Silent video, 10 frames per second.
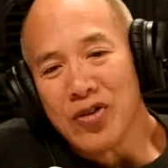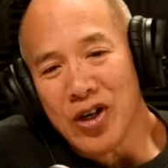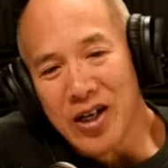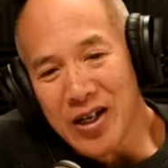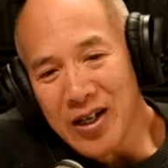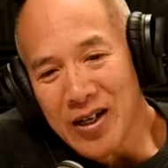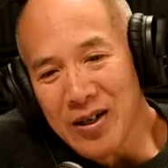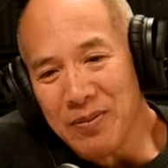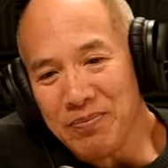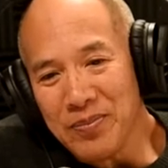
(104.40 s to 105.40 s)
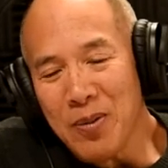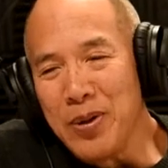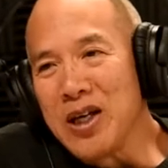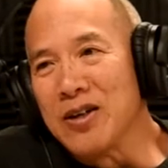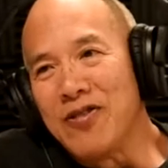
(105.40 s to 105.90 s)
I've got a uh, a
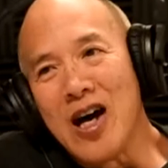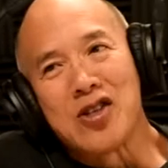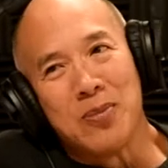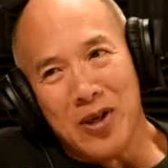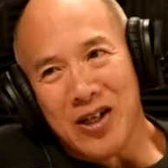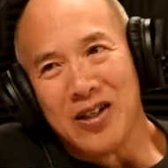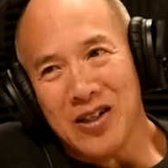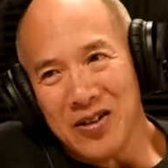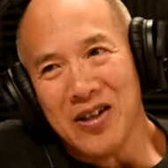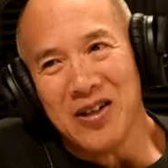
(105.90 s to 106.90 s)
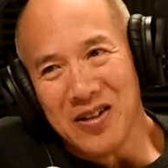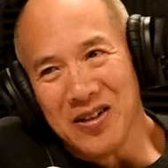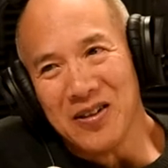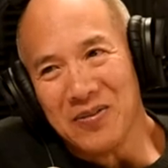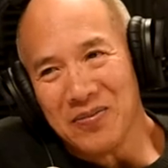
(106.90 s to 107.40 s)
bigger, faster bike. Oh, what are you
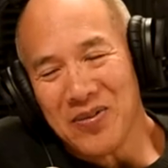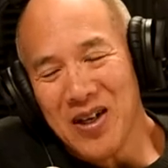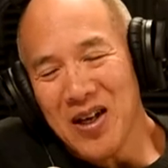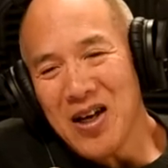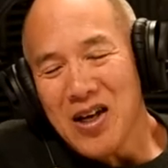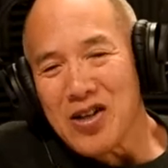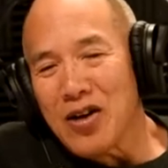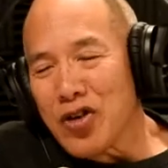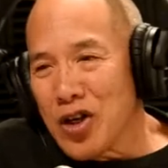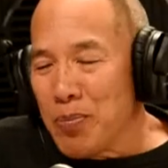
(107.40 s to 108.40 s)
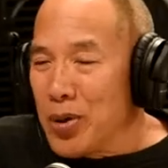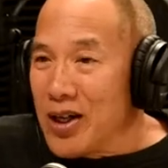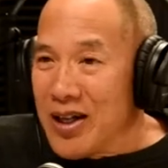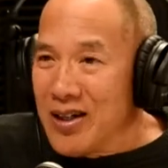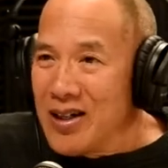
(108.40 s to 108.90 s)
riding now? So I've got an
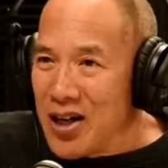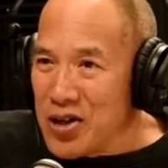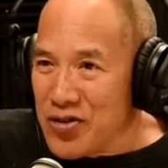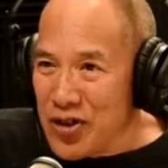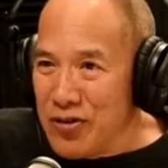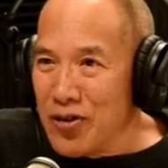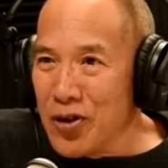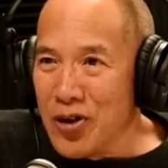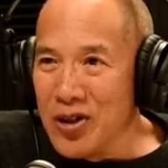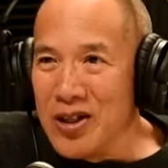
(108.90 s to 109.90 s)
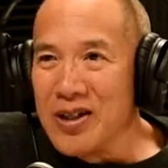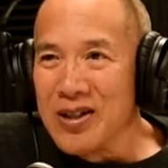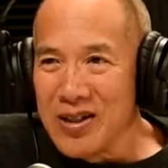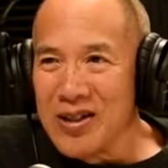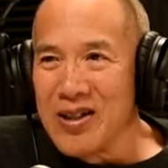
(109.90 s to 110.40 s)
Aprilia RSV4.
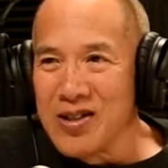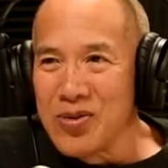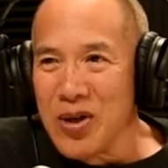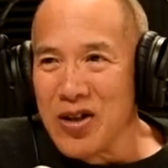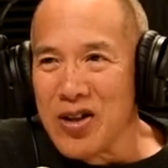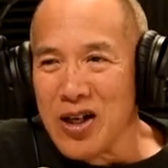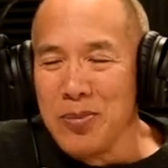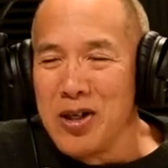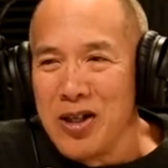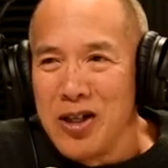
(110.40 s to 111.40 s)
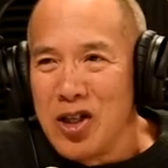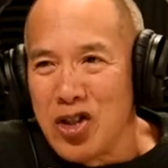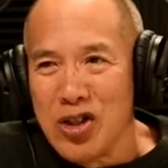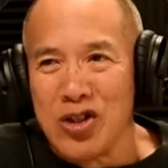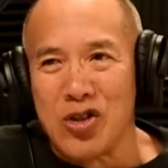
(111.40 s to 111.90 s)
Ah. It's one of the limited
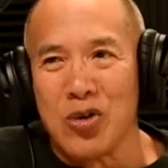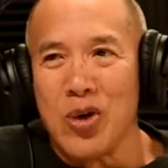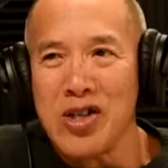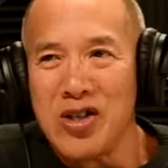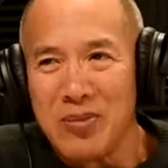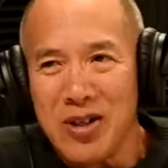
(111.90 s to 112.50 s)
edition sort of racing